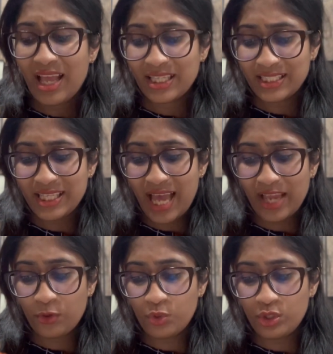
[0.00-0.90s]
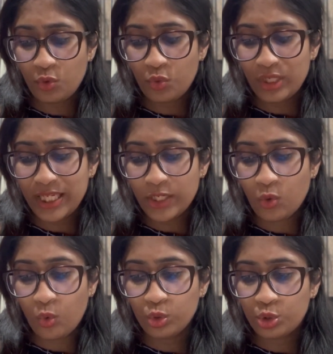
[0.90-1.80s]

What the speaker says: see, I could only go